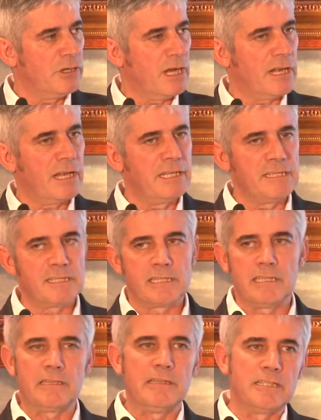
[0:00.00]
but at
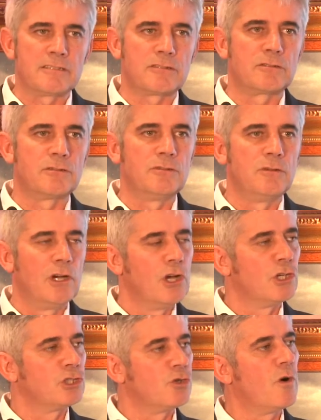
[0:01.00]
least it needs to
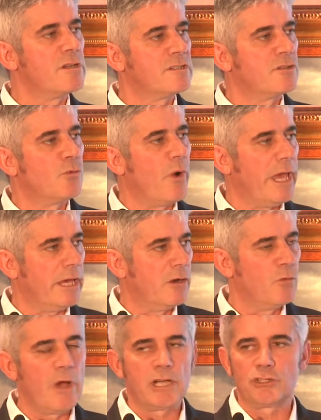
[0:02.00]
show us the way.
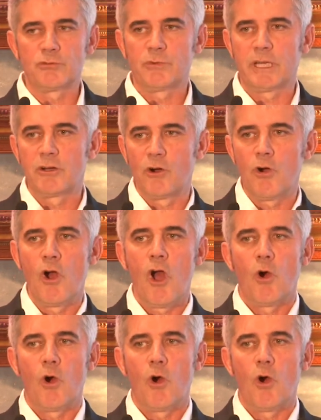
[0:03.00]
Where should we go?